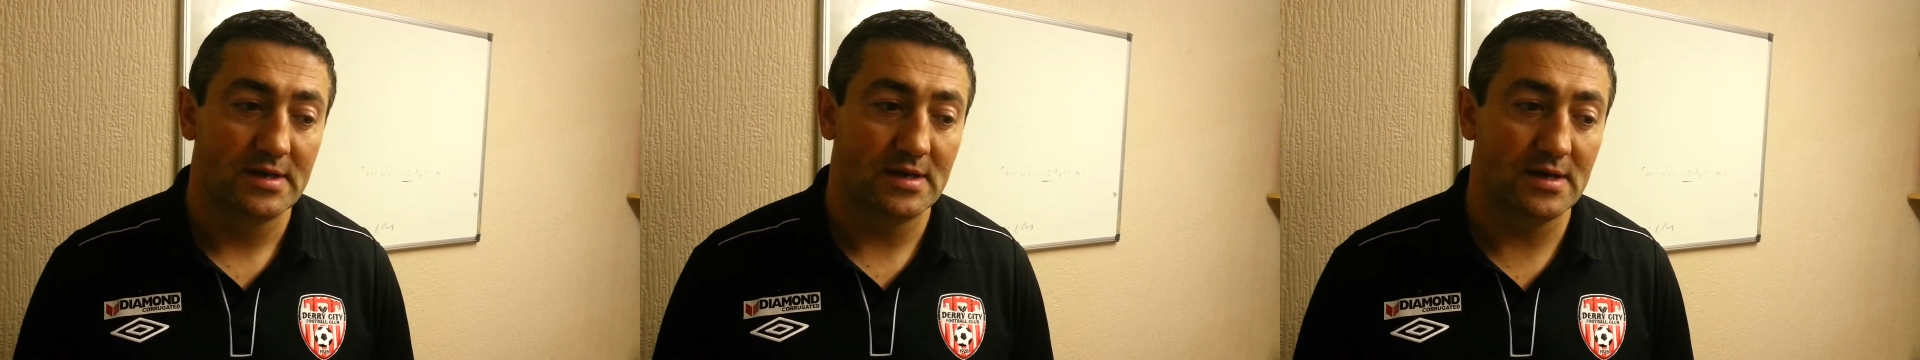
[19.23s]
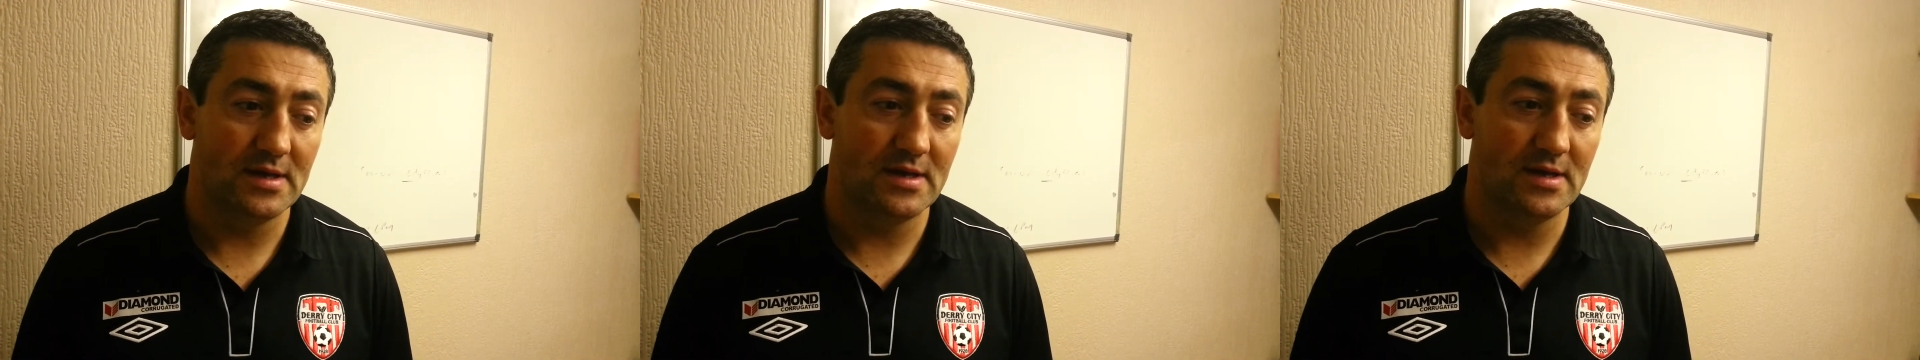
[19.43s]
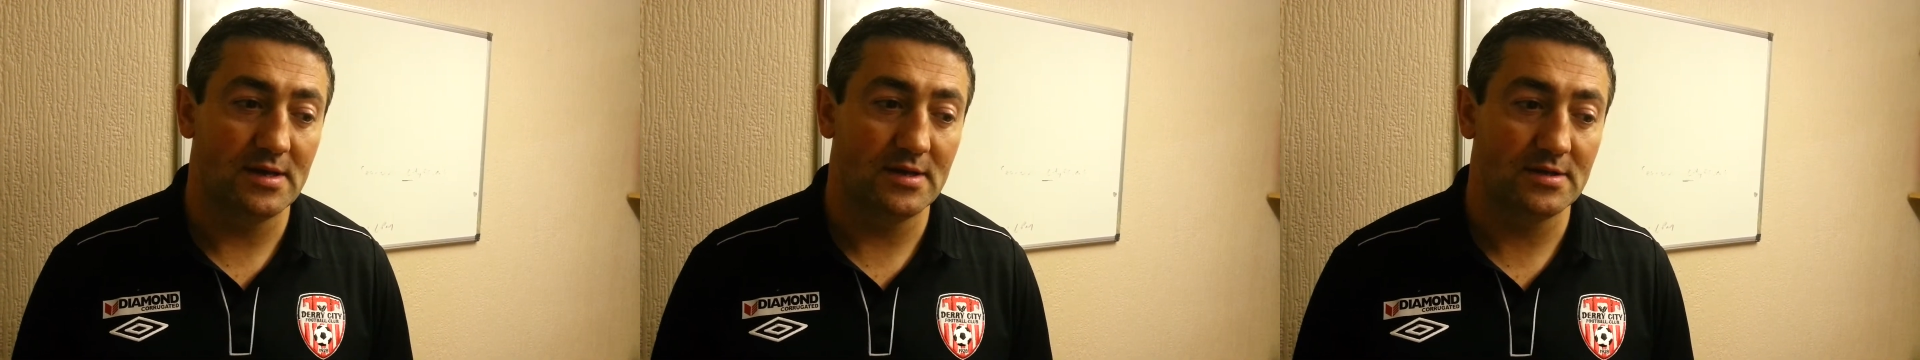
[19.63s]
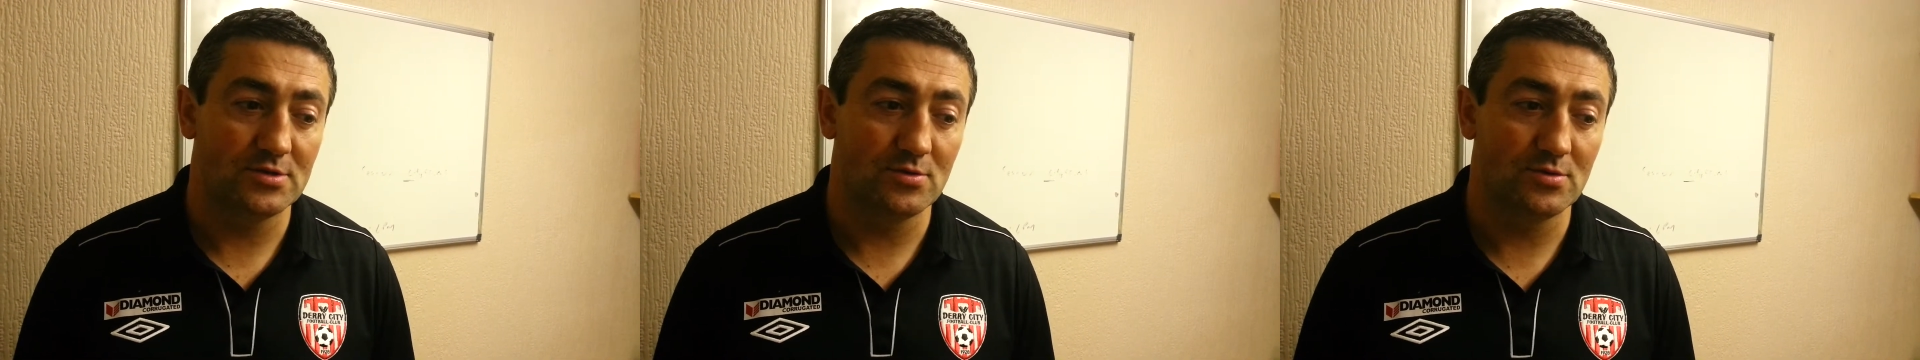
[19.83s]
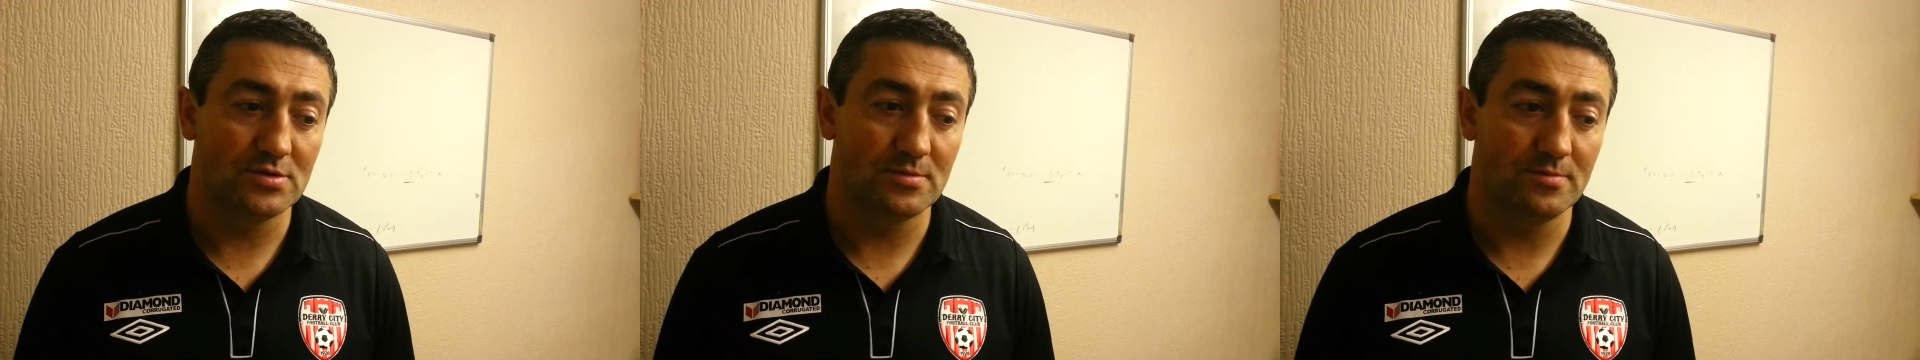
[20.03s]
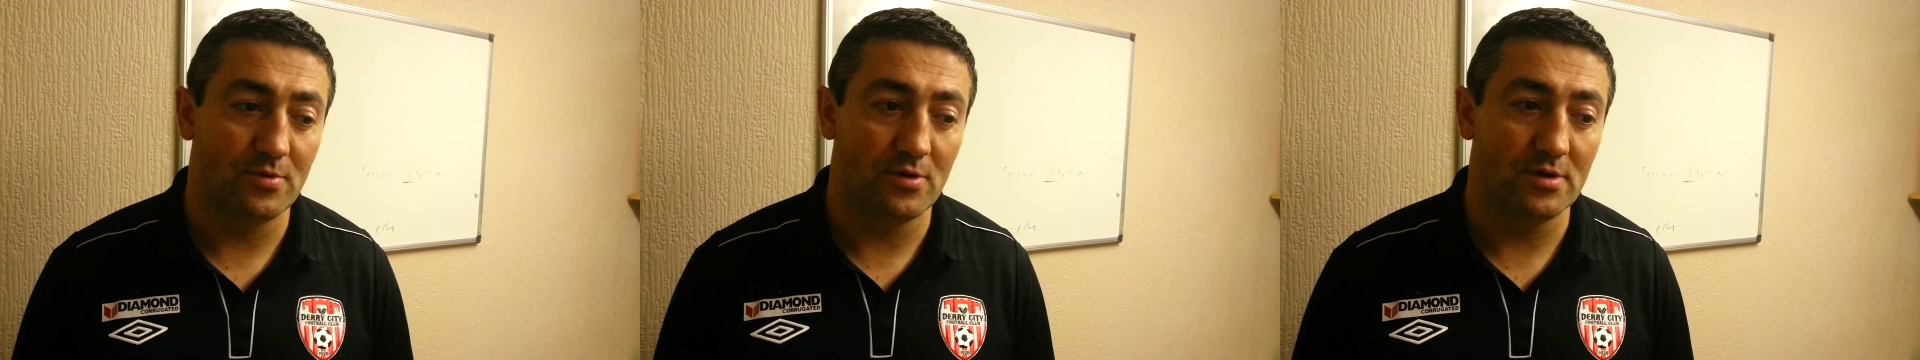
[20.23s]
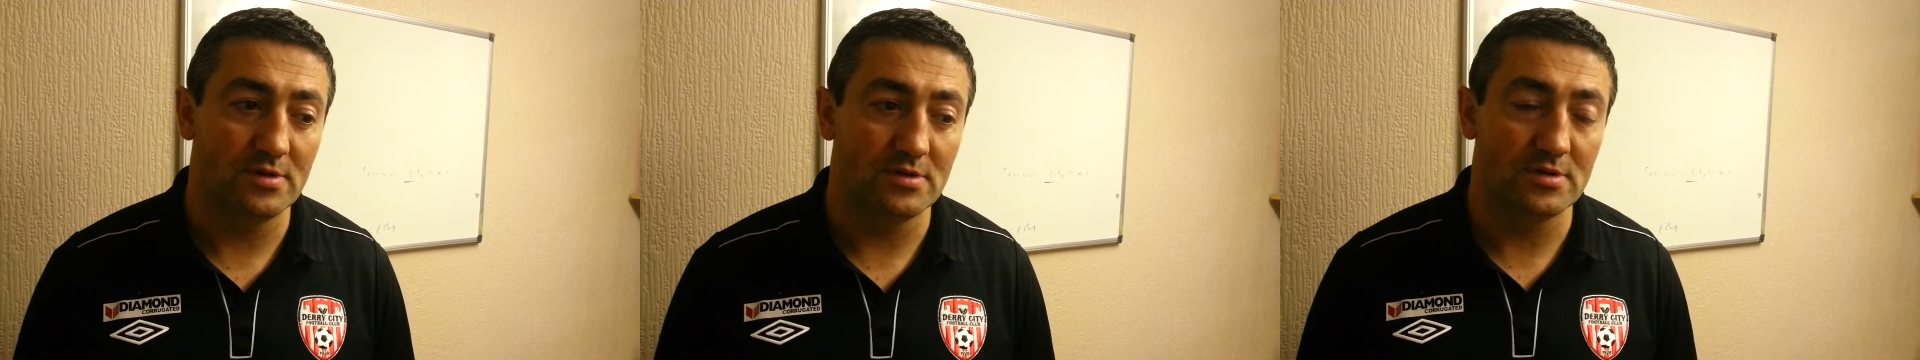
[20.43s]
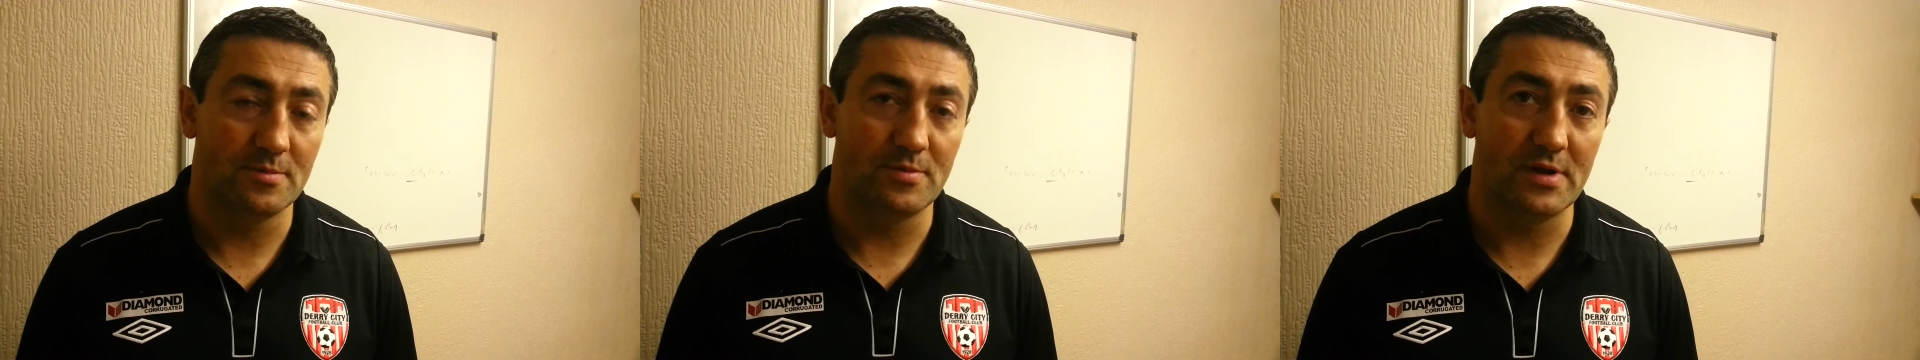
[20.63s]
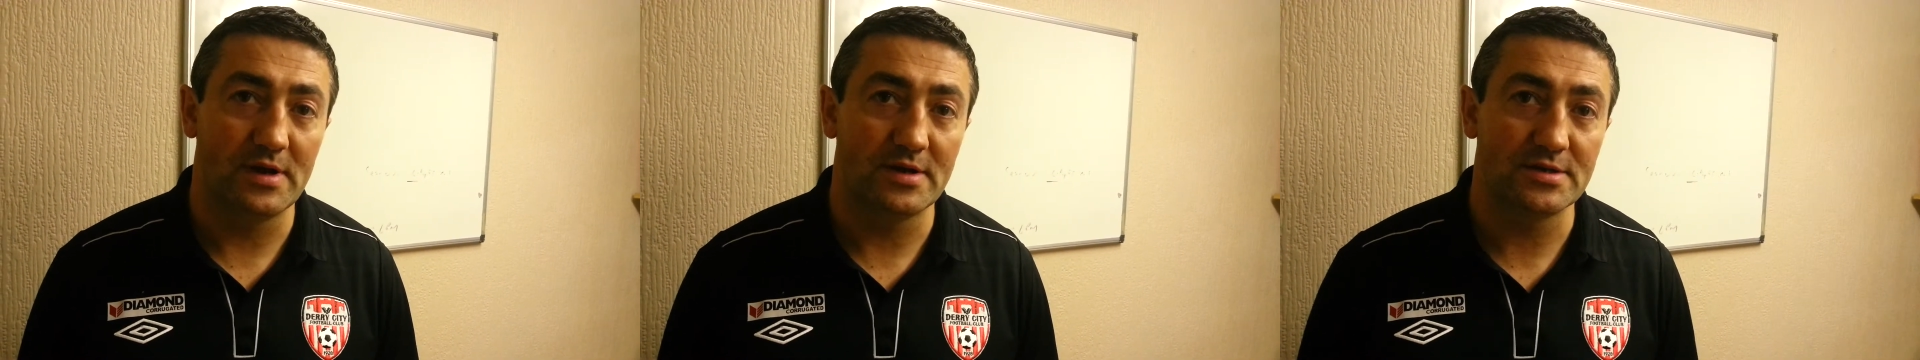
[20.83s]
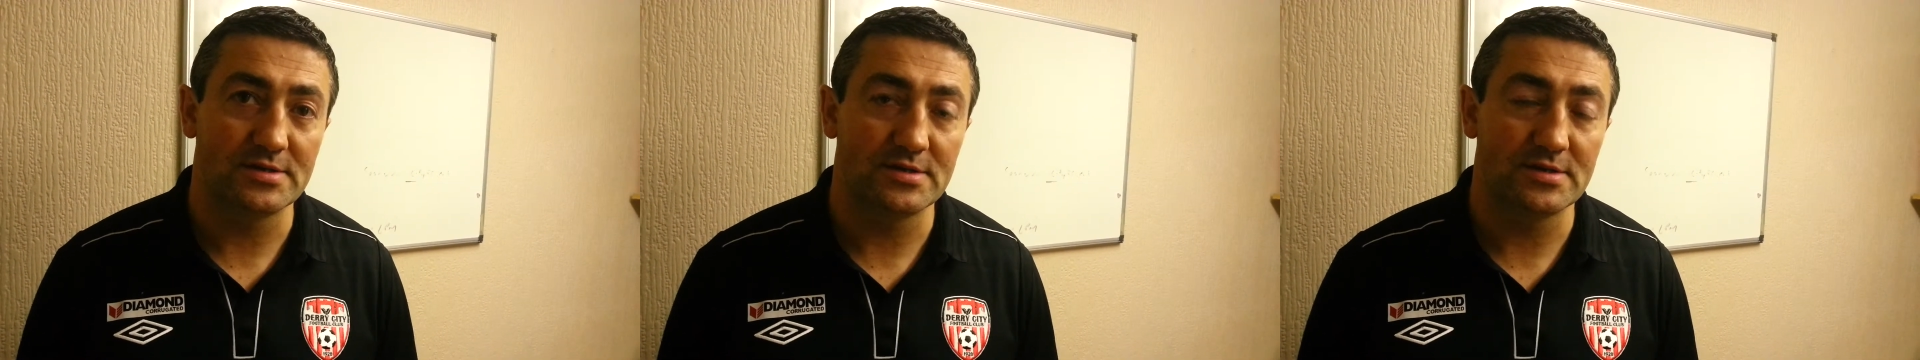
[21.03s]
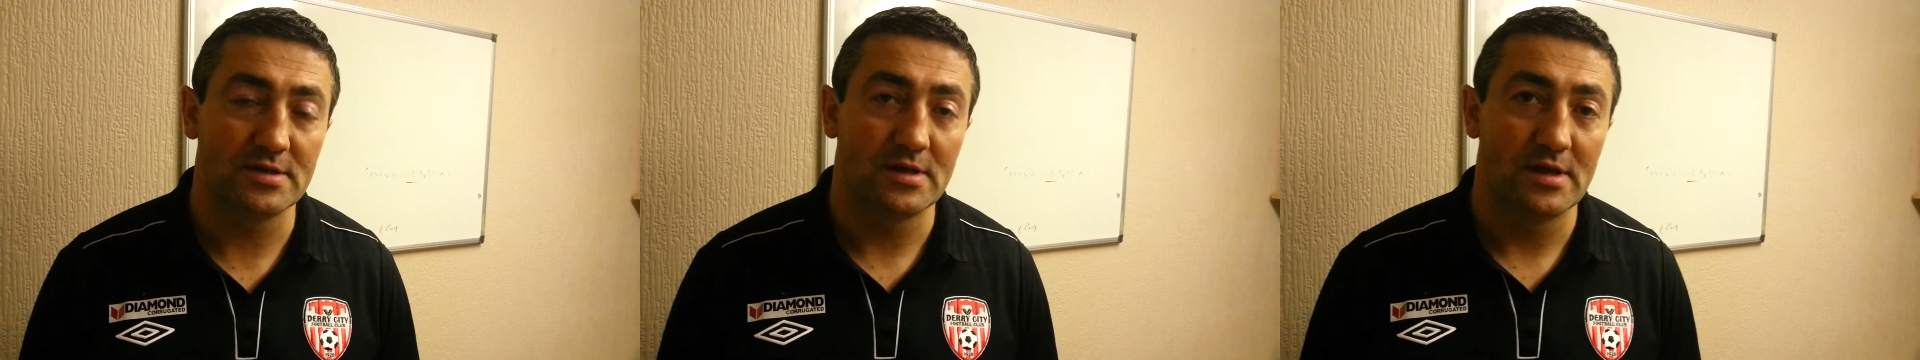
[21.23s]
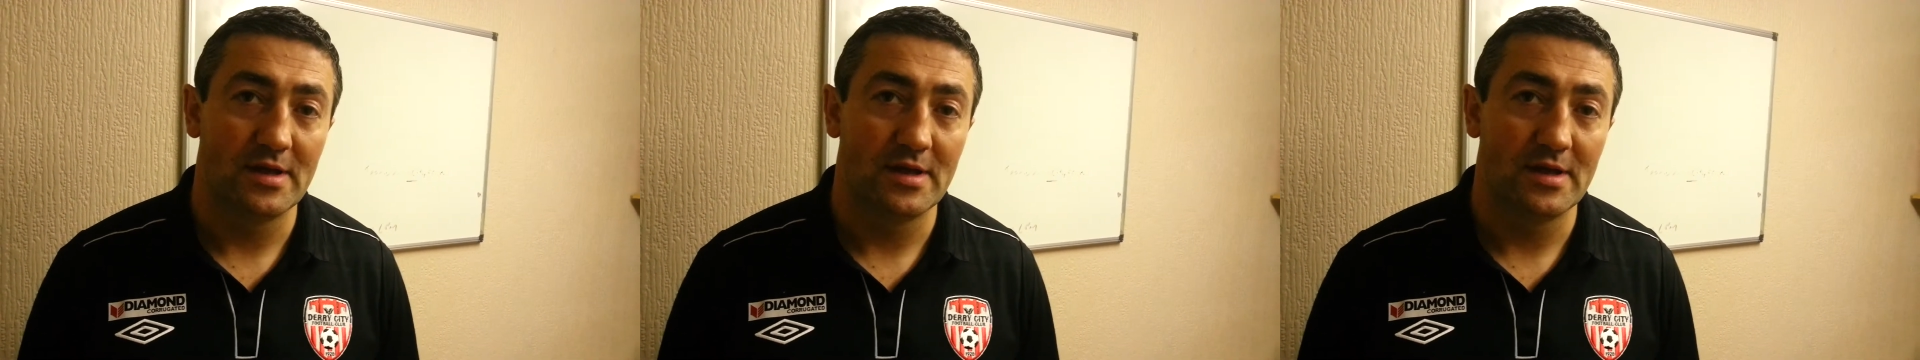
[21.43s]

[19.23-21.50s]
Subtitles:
So it was important that the players